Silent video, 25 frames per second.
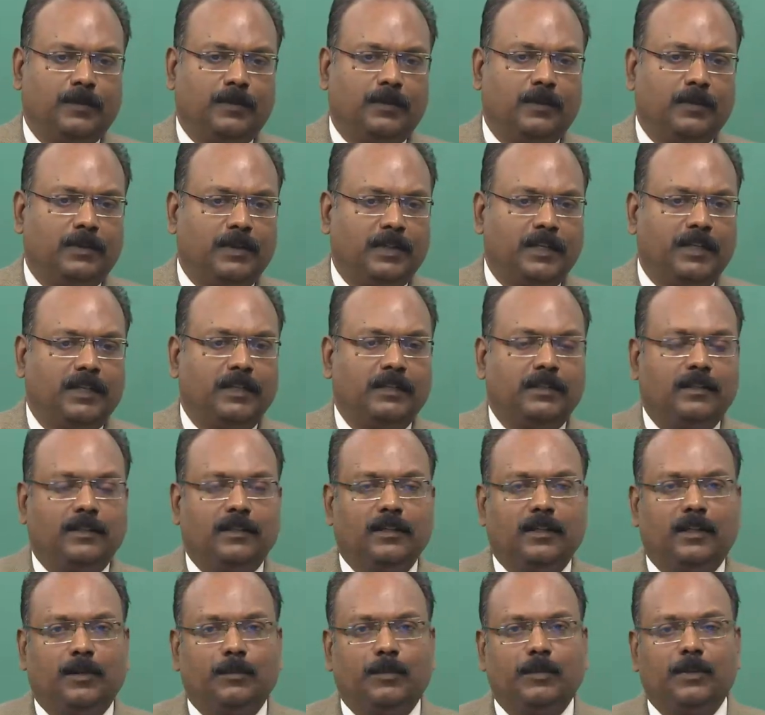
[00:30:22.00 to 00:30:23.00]
So, that
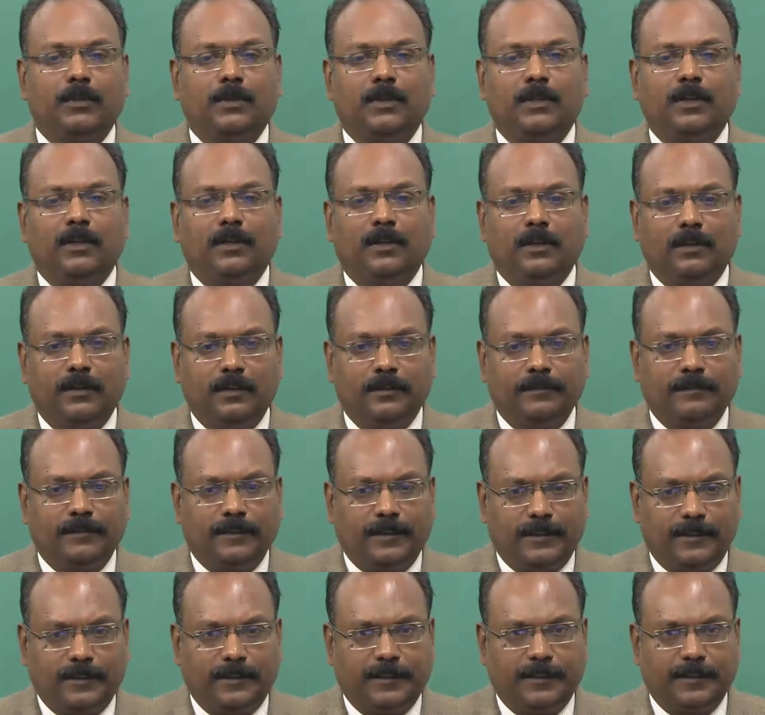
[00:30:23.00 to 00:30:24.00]
is about the law
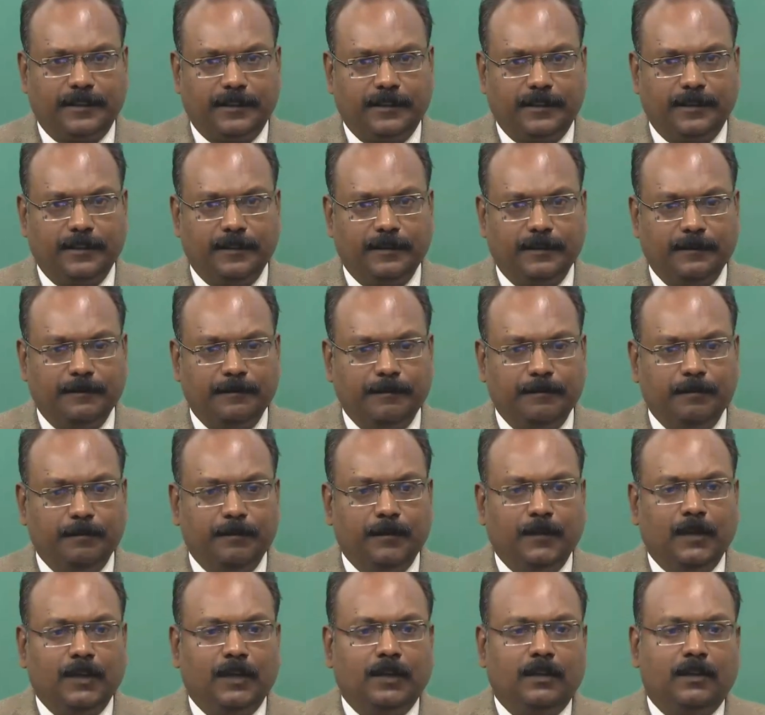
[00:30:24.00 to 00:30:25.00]
of attraction.
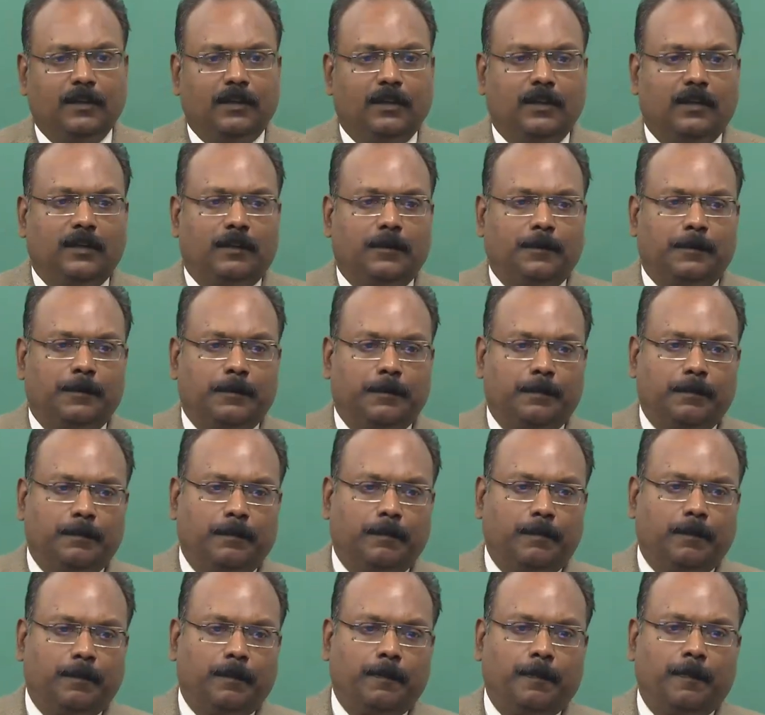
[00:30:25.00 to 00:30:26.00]
Uh,
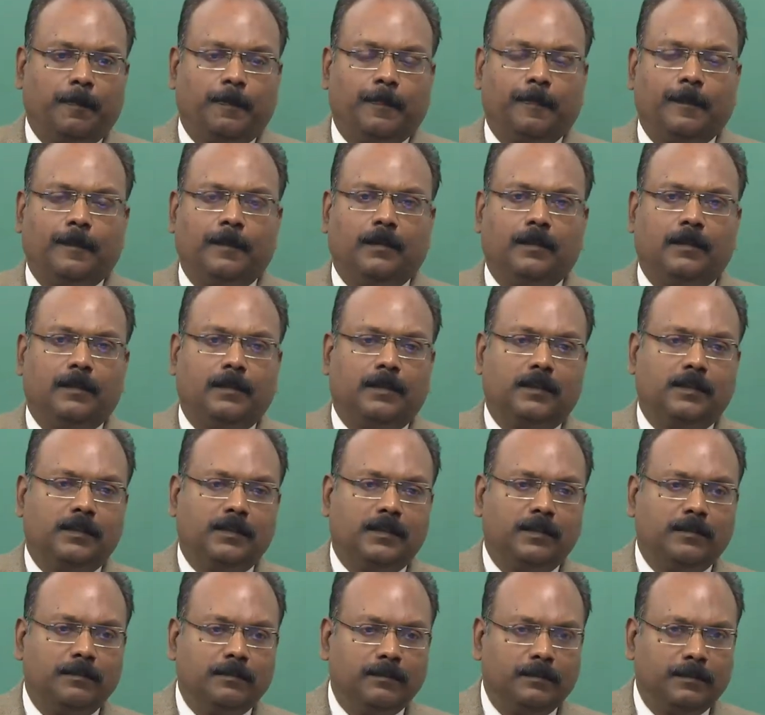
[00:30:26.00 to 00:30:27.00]
there are
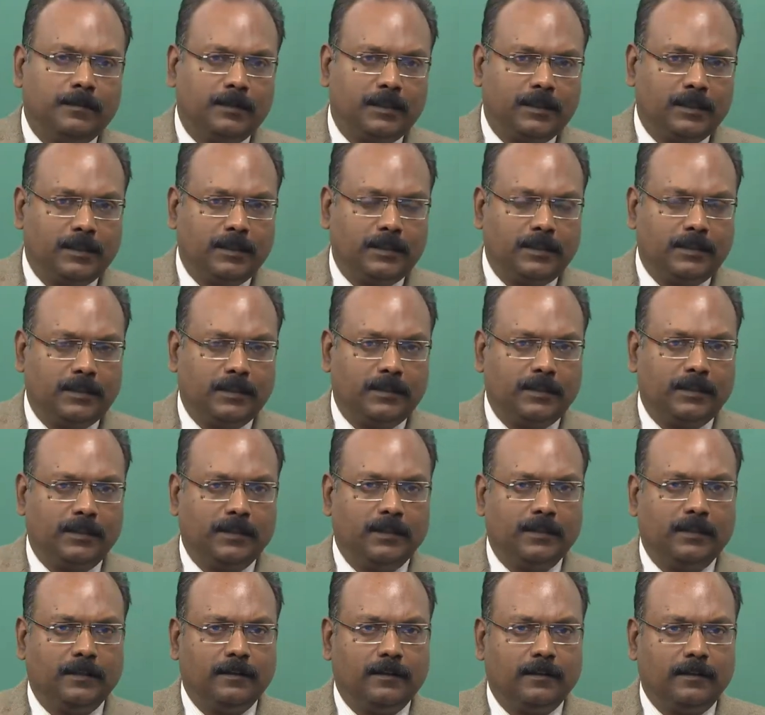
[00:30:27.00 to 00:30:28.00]
some
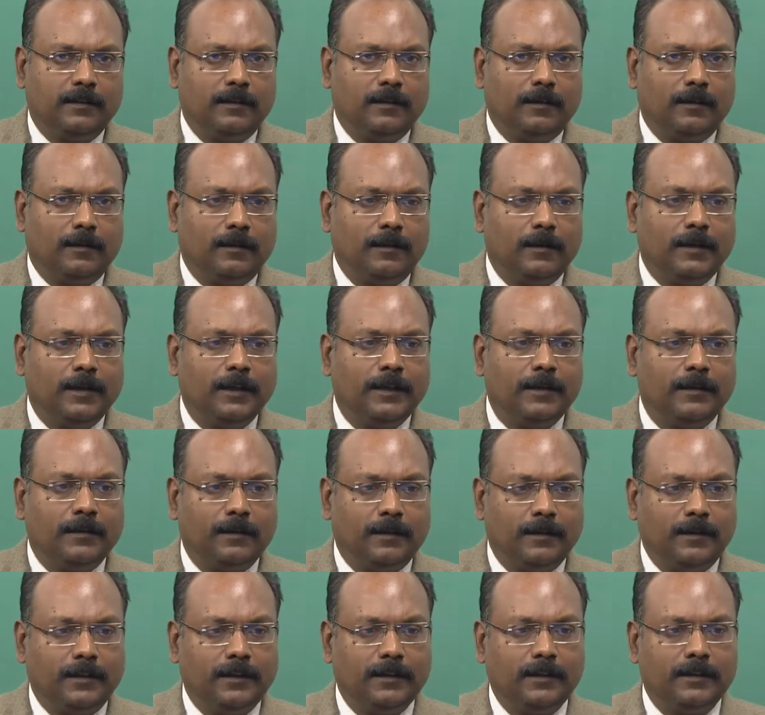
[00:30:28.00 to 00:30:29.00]
interesting online
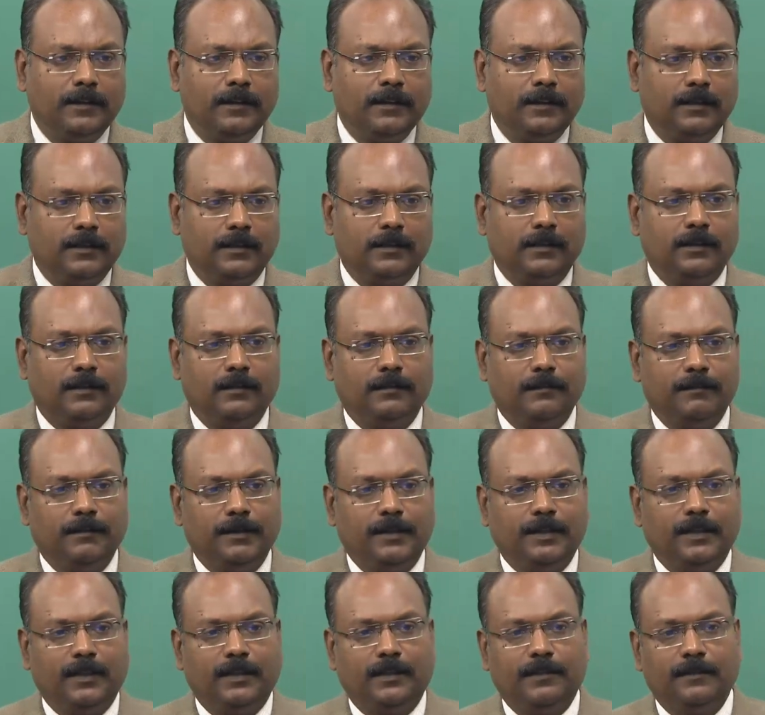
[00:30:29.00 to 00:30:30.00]
articles
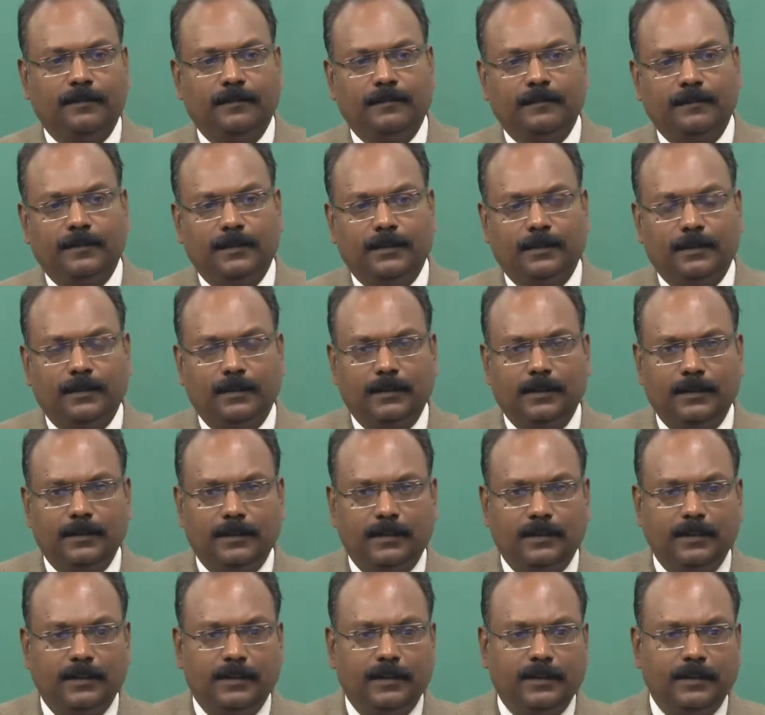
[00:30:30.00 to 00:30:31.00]
which I have uh,
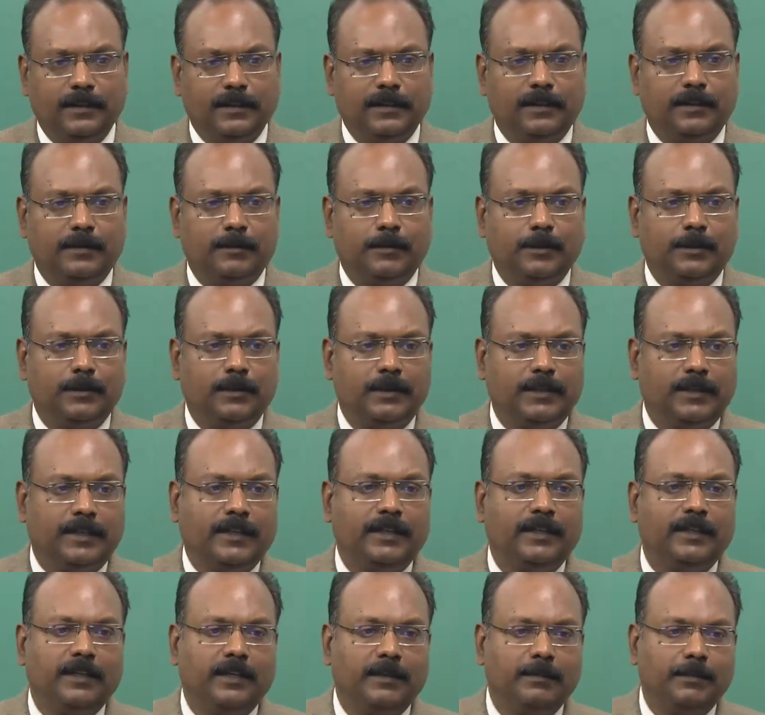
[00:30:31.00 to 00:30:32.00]
listed here about
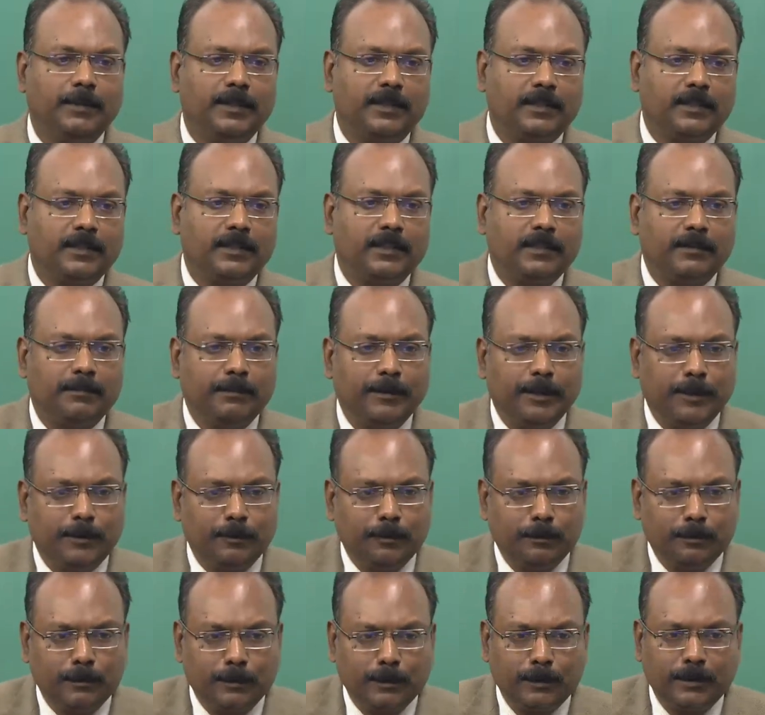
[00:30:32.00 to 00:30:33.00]
10 habits that
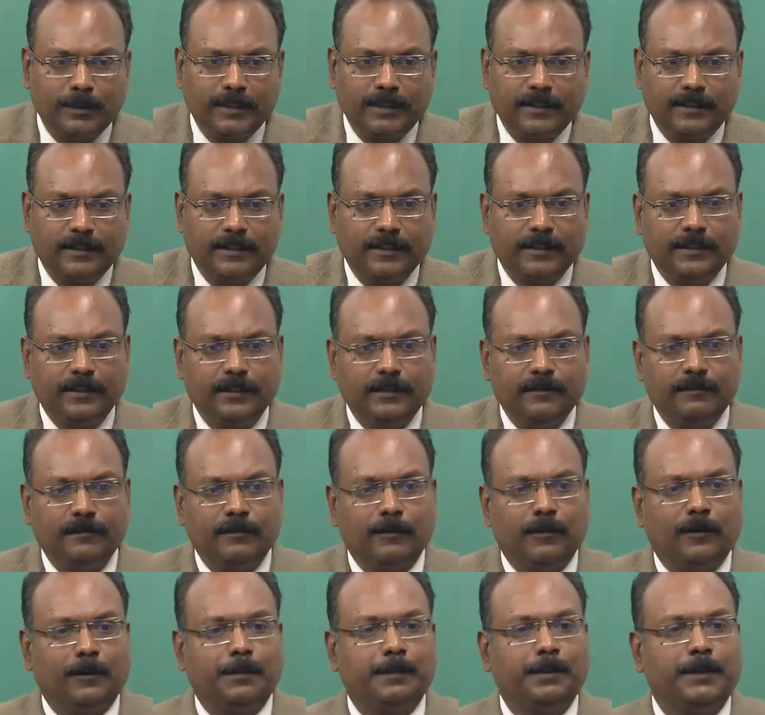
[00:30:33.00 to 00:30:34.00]
make you more attractive,
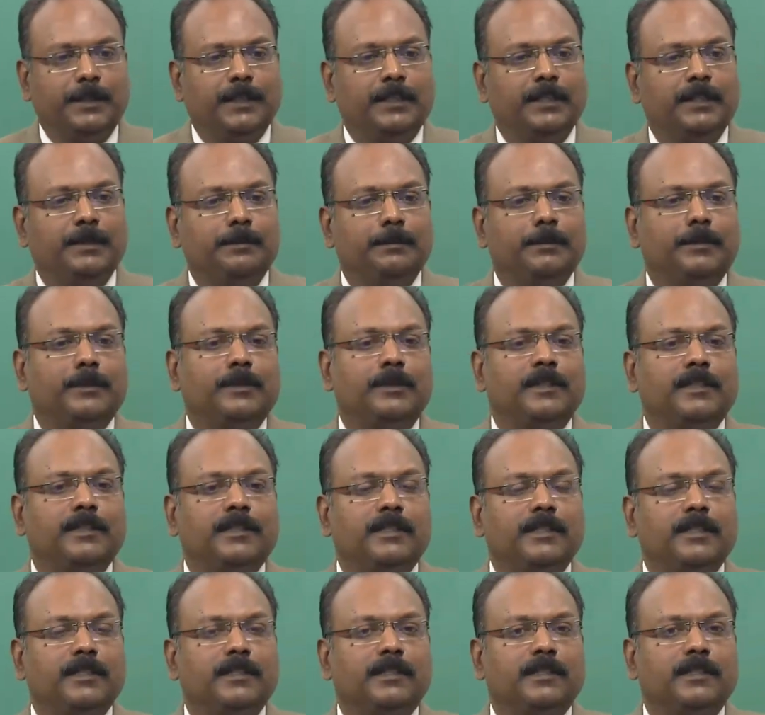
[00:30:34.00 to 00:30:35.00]
top 10
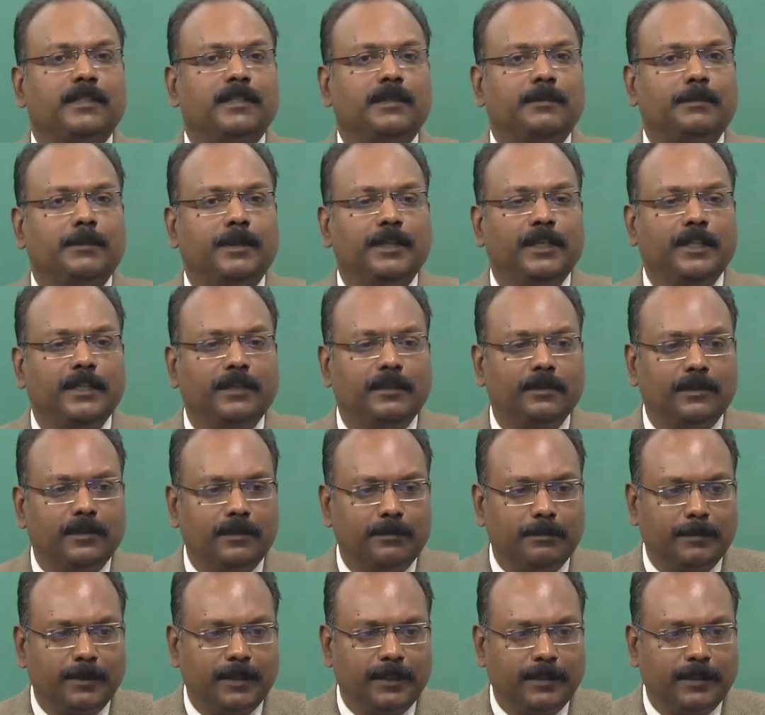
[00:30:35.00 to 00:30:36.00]
important things that money can't